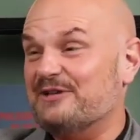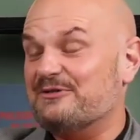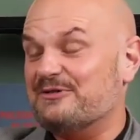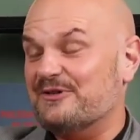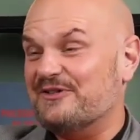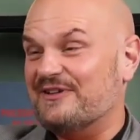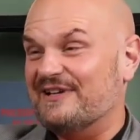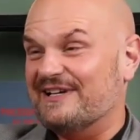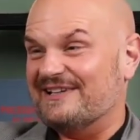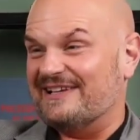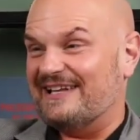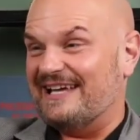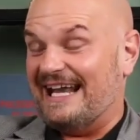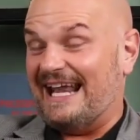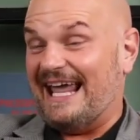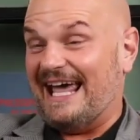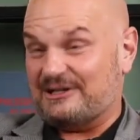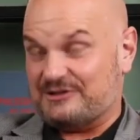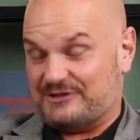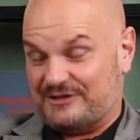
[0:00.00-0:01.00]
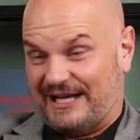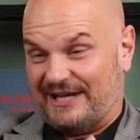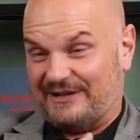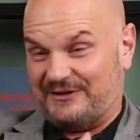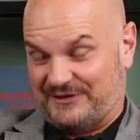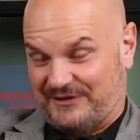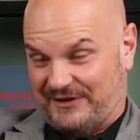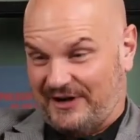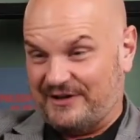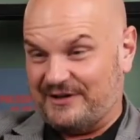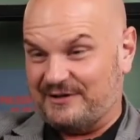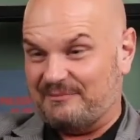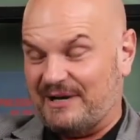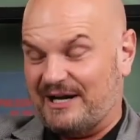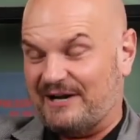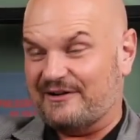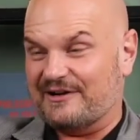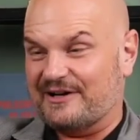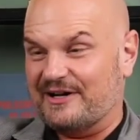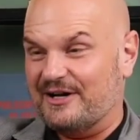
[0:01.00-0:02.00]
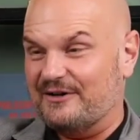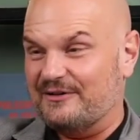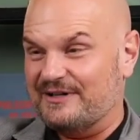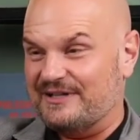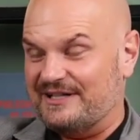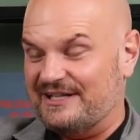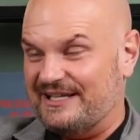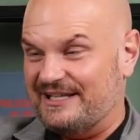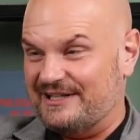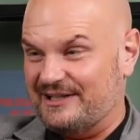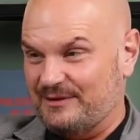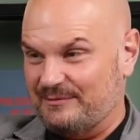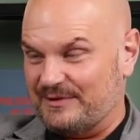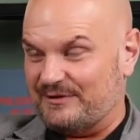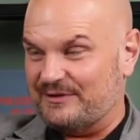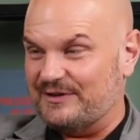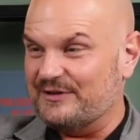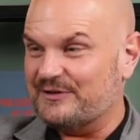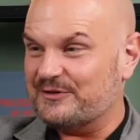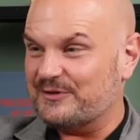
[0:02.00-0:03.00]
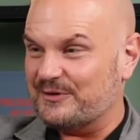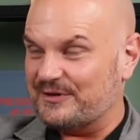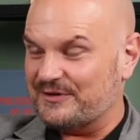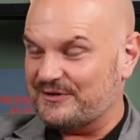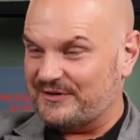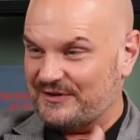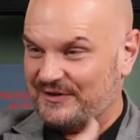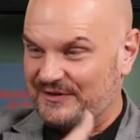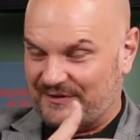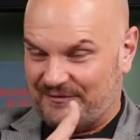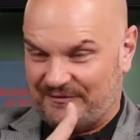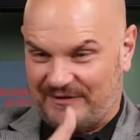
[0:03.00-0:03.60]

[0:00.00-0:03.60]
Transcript: interestingly, and actually, I started Perrigo in, in human resources.